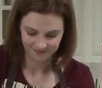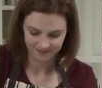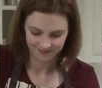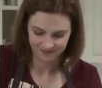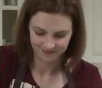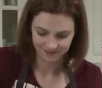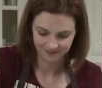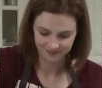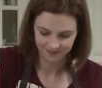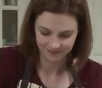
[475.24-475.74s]

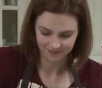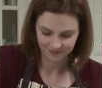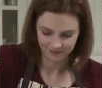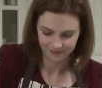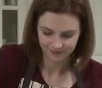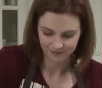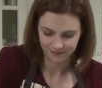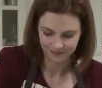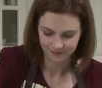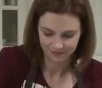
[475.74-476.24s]

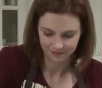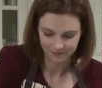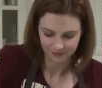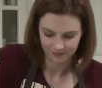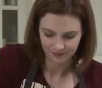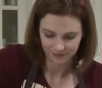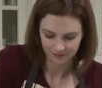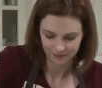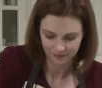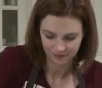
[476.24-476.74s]

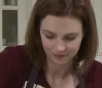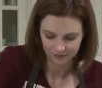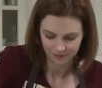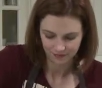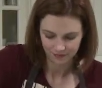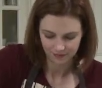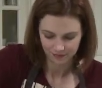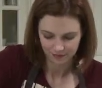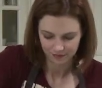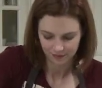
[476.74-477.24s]

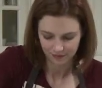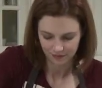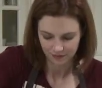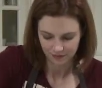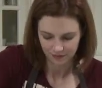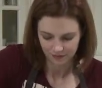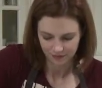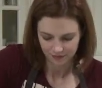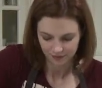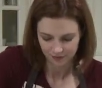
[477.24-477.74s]

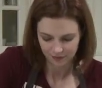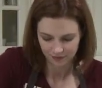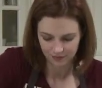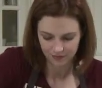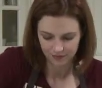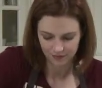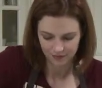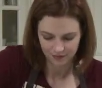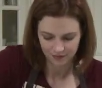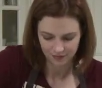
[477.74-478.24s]

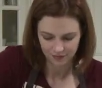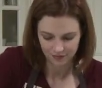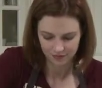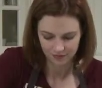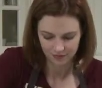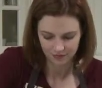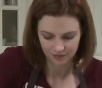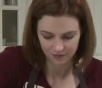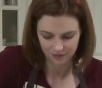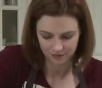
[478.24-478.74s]

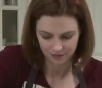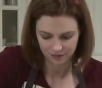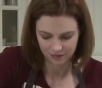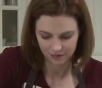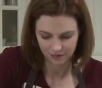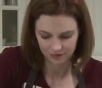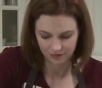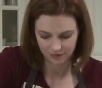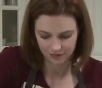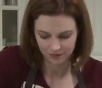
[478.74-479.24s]

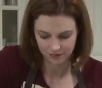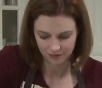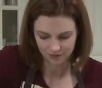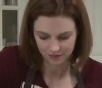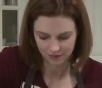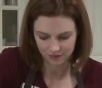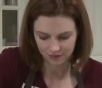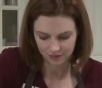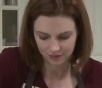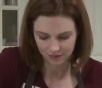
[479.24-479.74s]

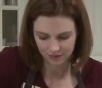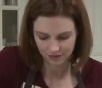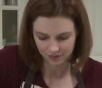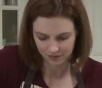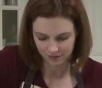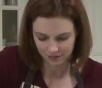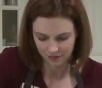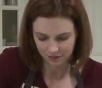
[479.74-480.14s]
[no speech]